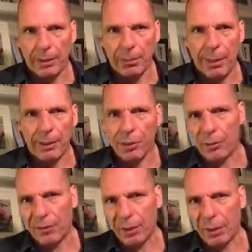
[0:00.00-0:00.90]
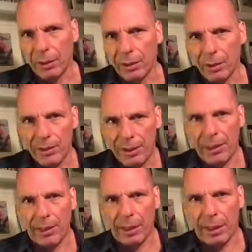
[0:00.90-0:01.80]
by shifting
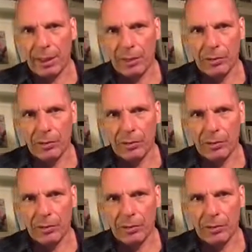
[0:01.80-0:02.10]
cynically